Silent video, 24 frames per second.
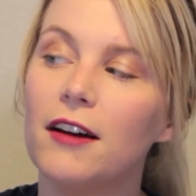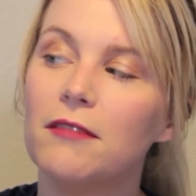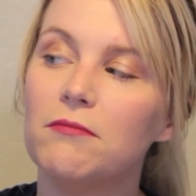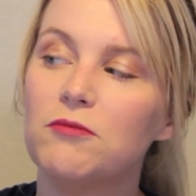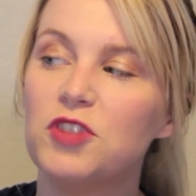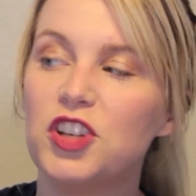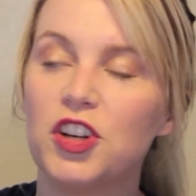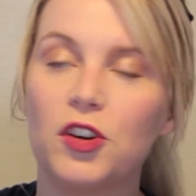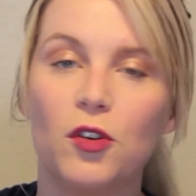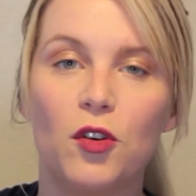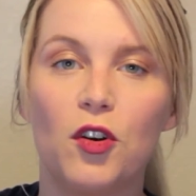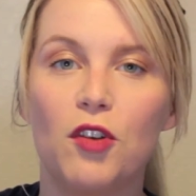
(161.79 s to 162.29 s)

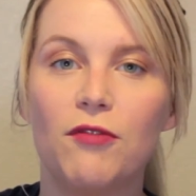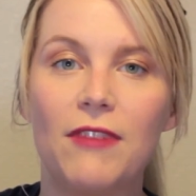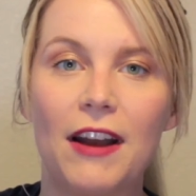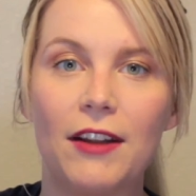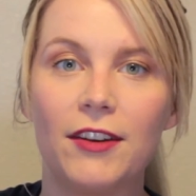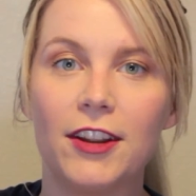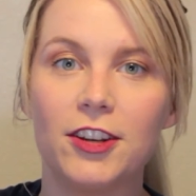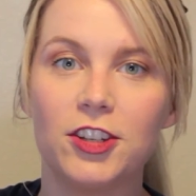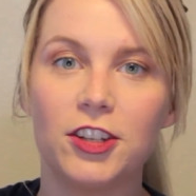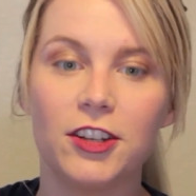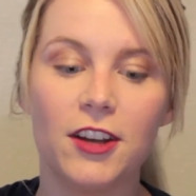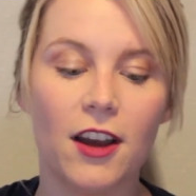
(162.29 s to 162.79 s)
general
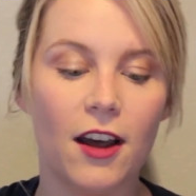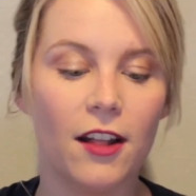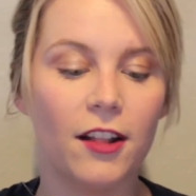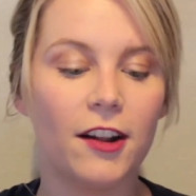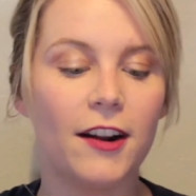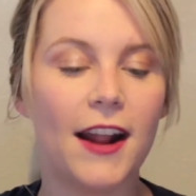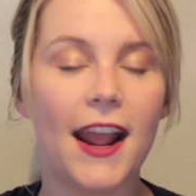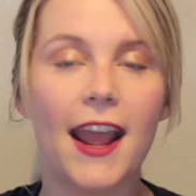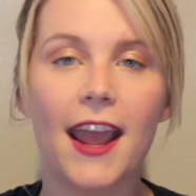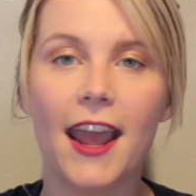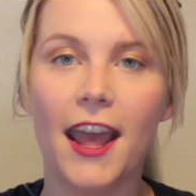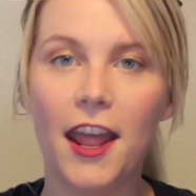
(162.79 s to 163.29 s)
foundation color,
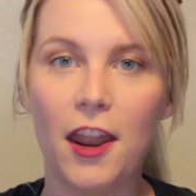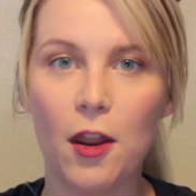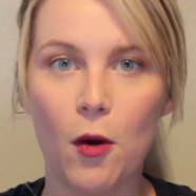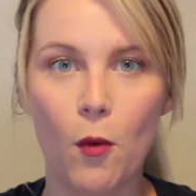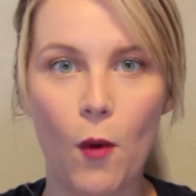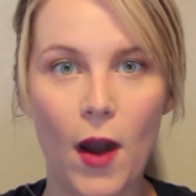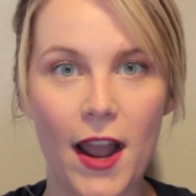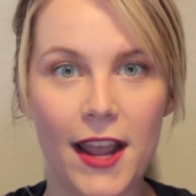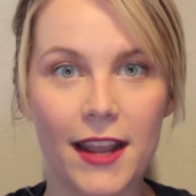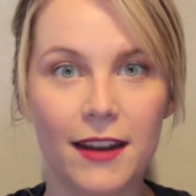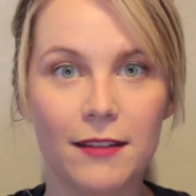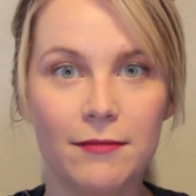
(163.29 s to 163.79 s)
and
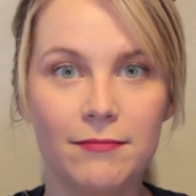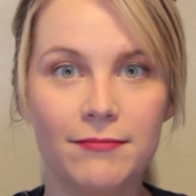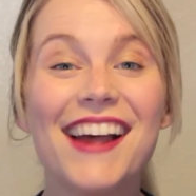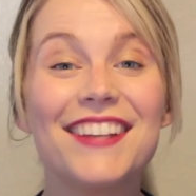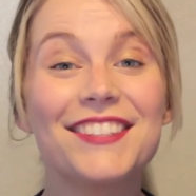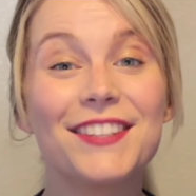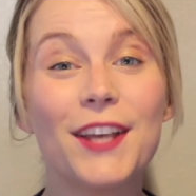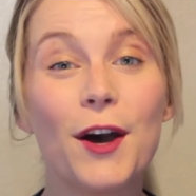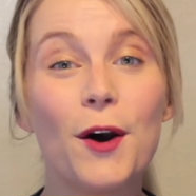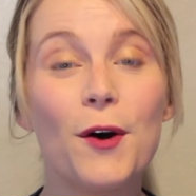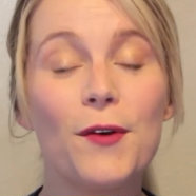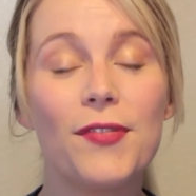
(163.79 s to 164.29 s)
white.
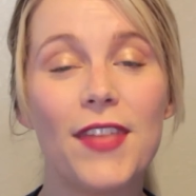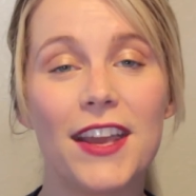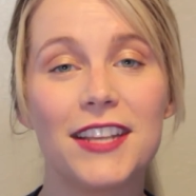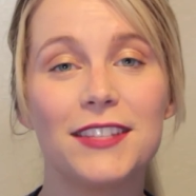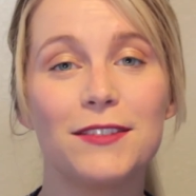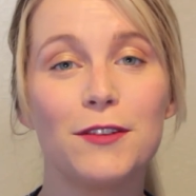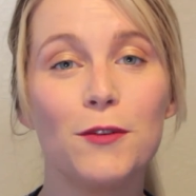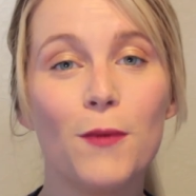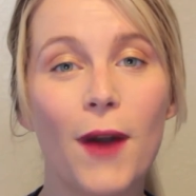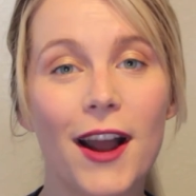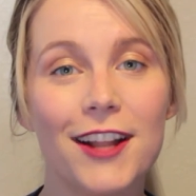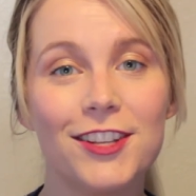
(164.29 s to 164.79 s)
So thanks
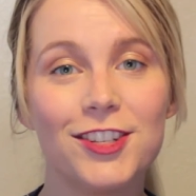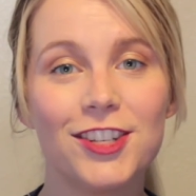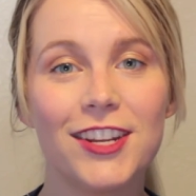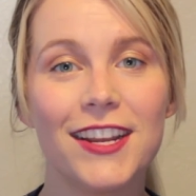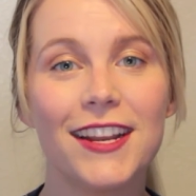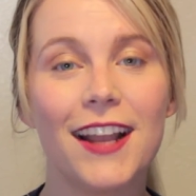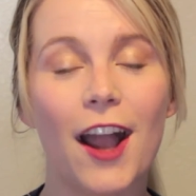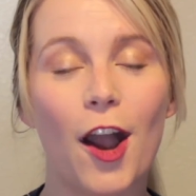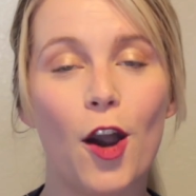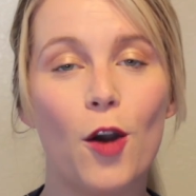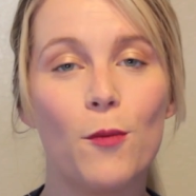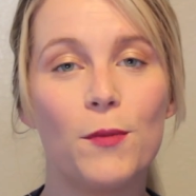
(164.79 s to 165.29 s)
for
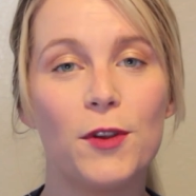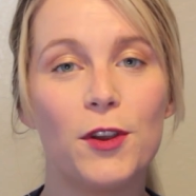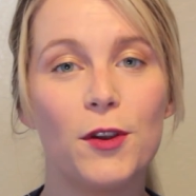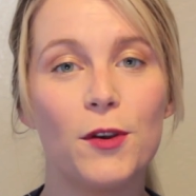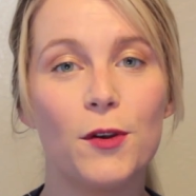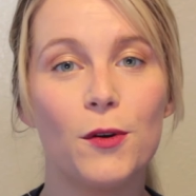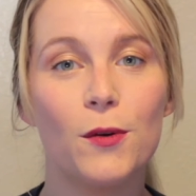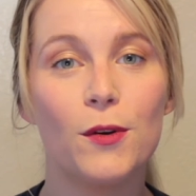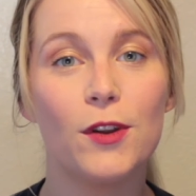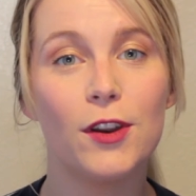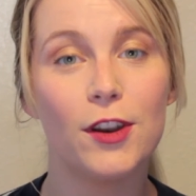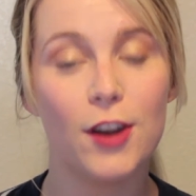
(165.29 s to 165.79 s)
watching. I hope
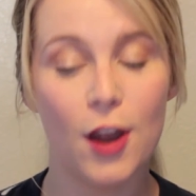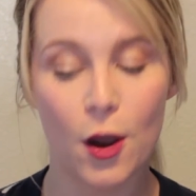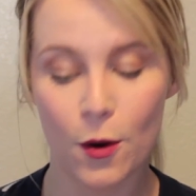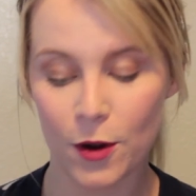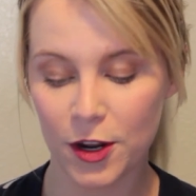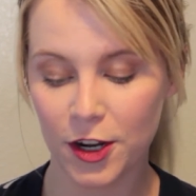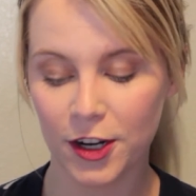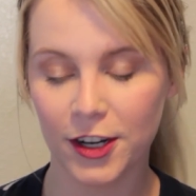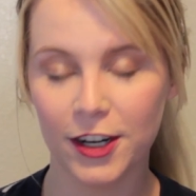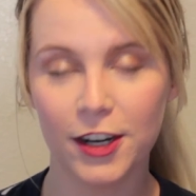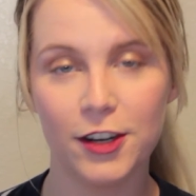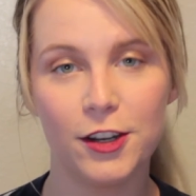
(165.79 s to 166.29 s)
you know what
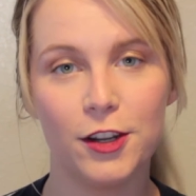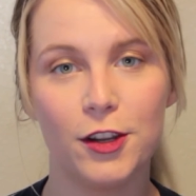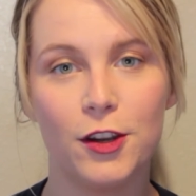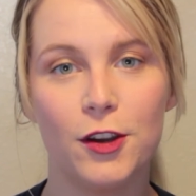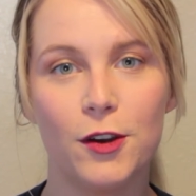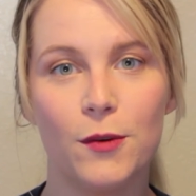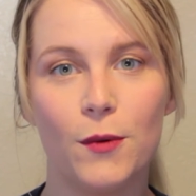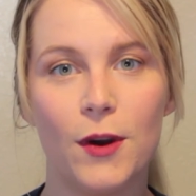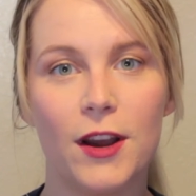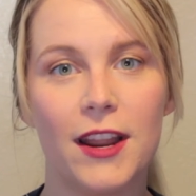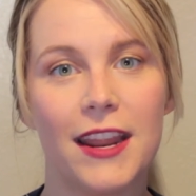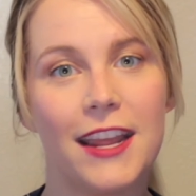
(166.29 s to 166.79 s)
you're gonna
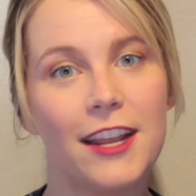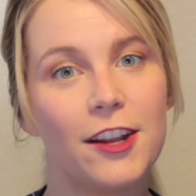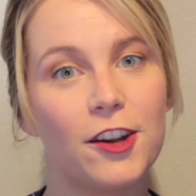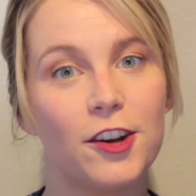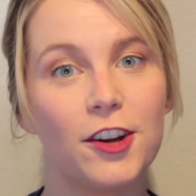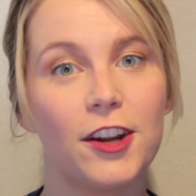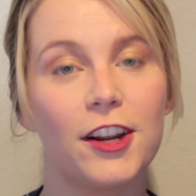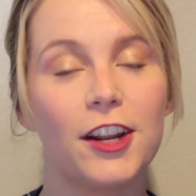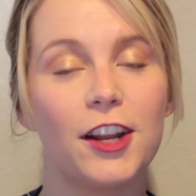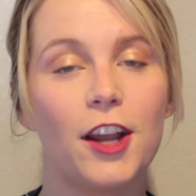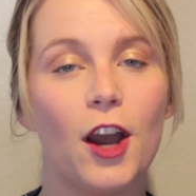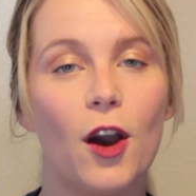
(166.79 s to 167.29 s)
do, what ink you're
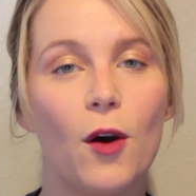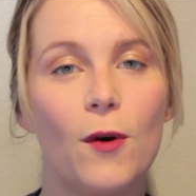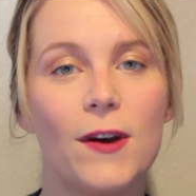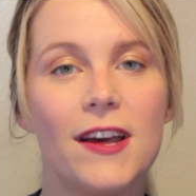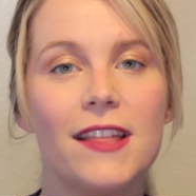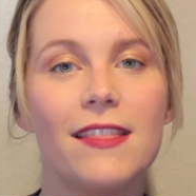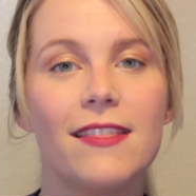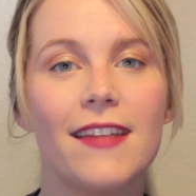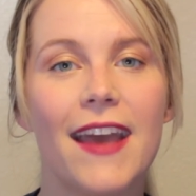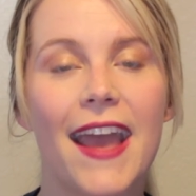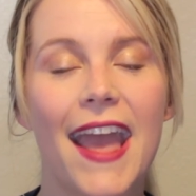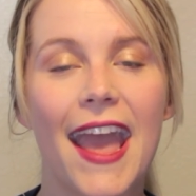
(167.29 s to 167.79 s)
gonna go
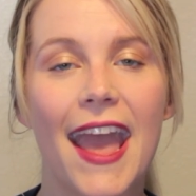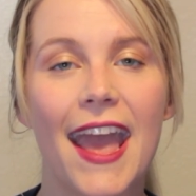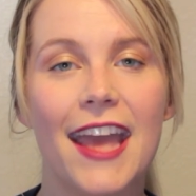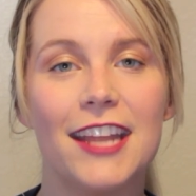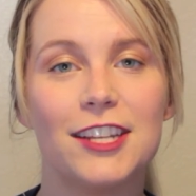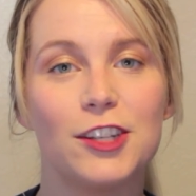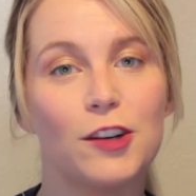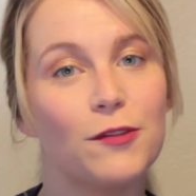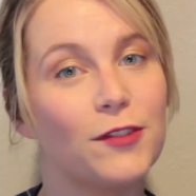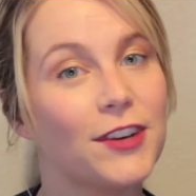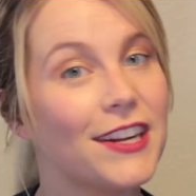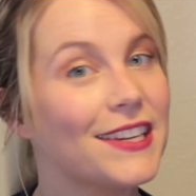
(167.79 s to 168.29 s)
with, and
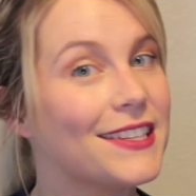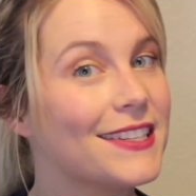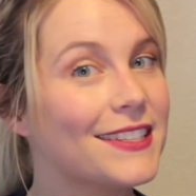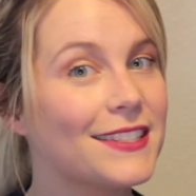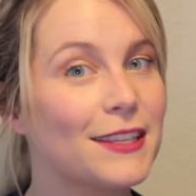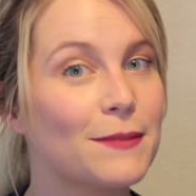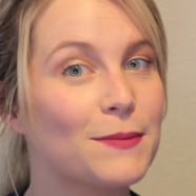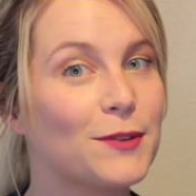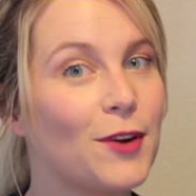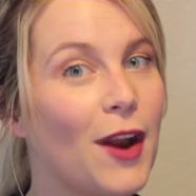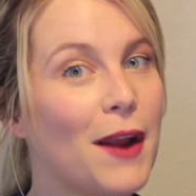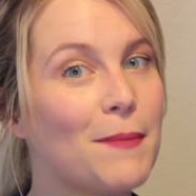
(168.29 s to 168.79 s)
don't forget to
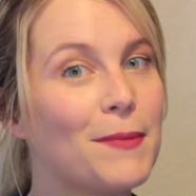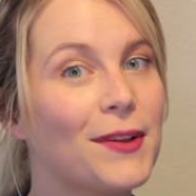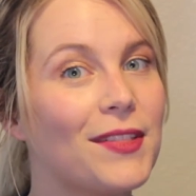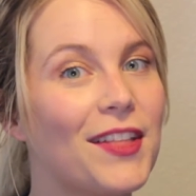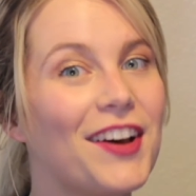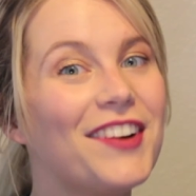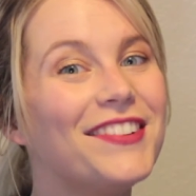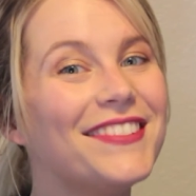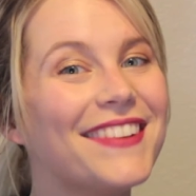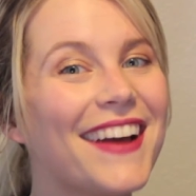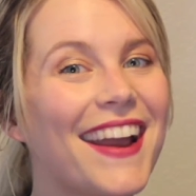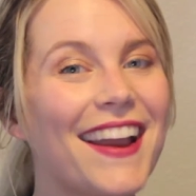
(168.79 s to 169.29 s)
subscribe
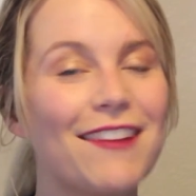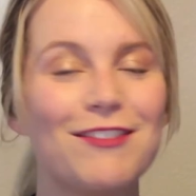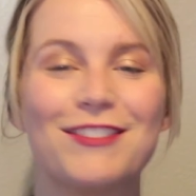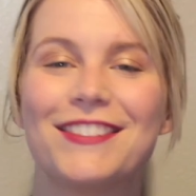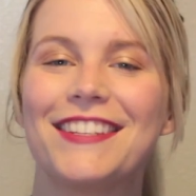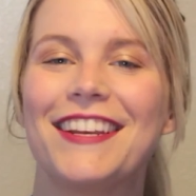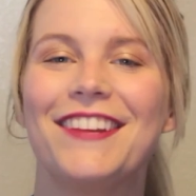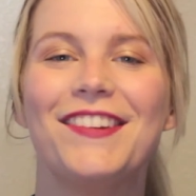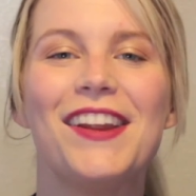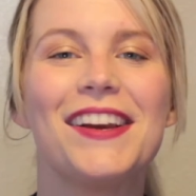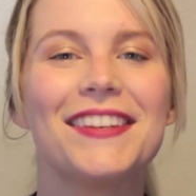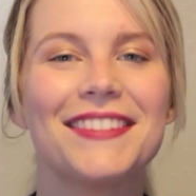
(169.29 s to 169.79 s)
below, and we'll
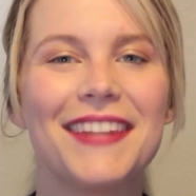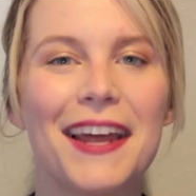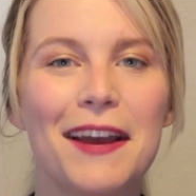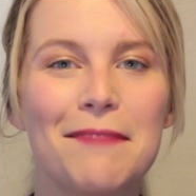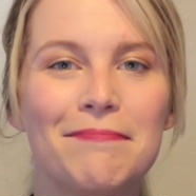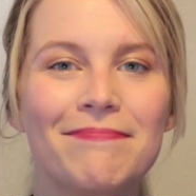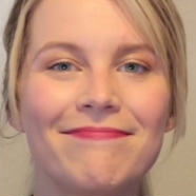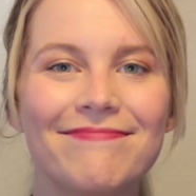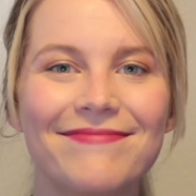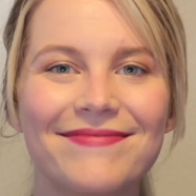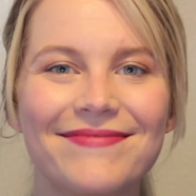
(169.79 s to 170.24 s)
see you next time.